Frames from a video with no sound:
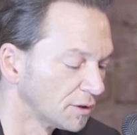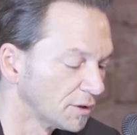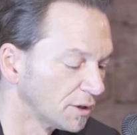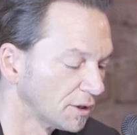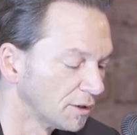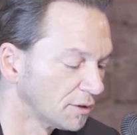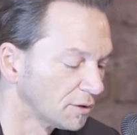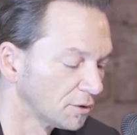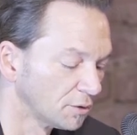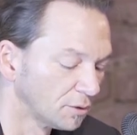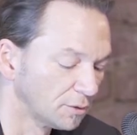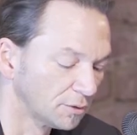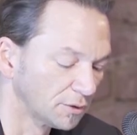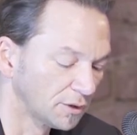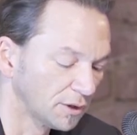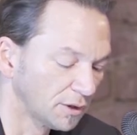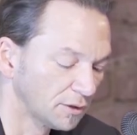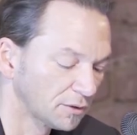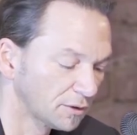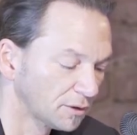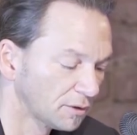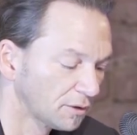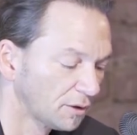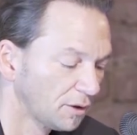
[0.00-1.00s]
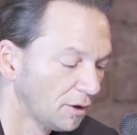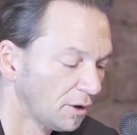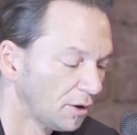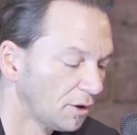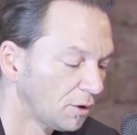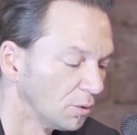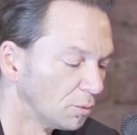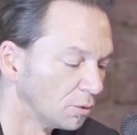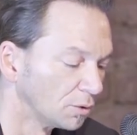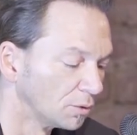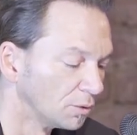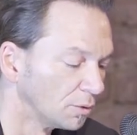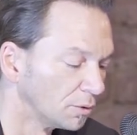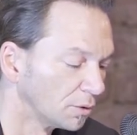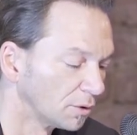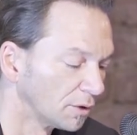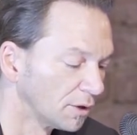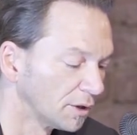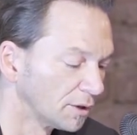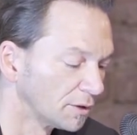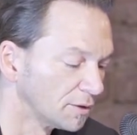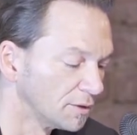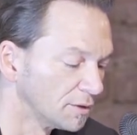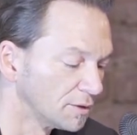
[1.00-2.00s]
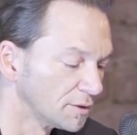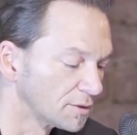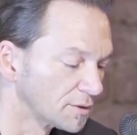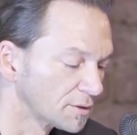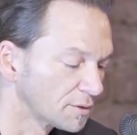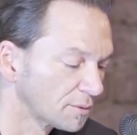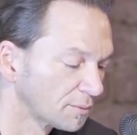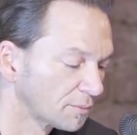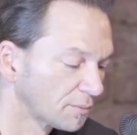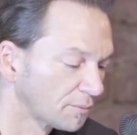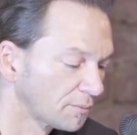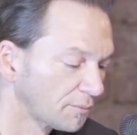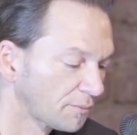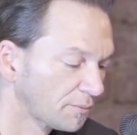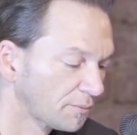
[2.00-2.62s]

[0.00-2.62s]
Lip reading: And then the whole data would look like this.